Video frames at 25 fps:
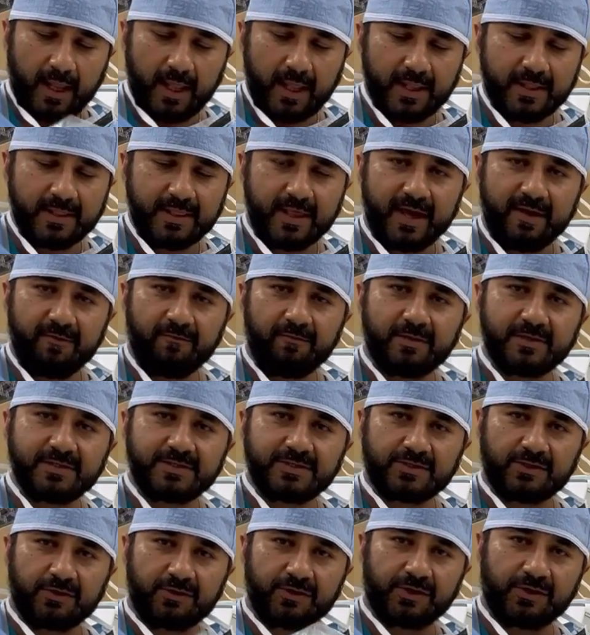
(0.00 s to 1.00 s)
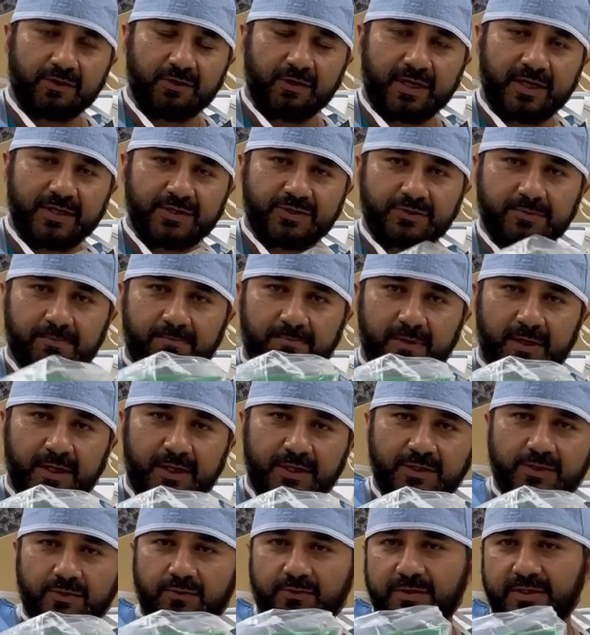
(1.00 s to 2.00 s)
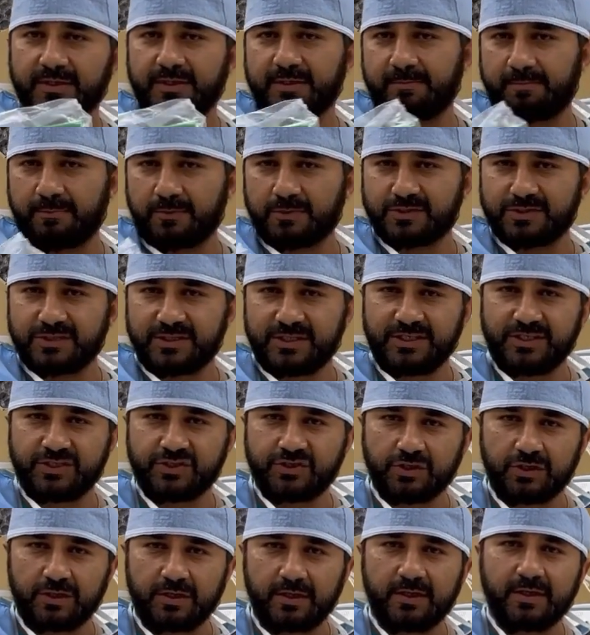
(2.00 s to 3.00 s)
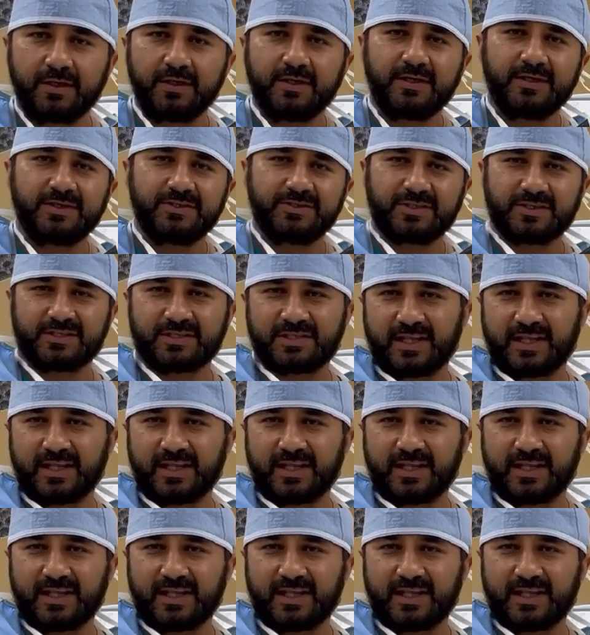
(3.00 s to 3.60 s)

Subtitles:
They will circulate your blood during the procedure, just